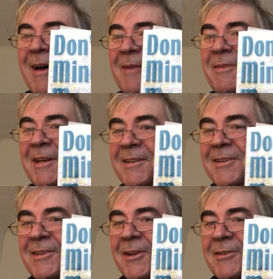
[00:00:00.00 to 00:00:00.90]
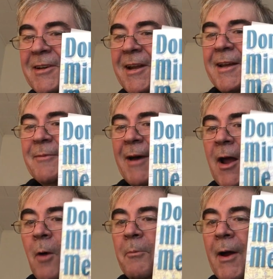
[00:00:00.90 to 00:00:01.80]
mind me, Tennessee and Lawson, Connecticut,
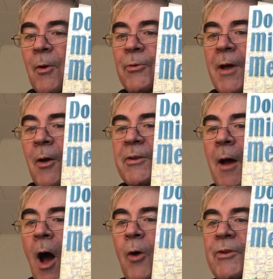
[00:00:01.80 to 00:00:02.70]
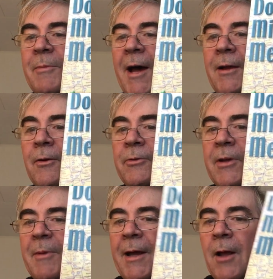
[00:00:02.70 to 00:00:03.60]
by, by who's that, who's it who's it by?
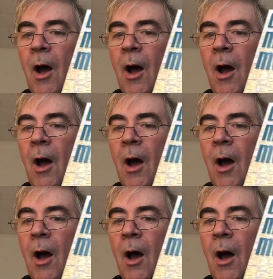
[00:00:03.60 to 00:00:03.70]
Who's it by?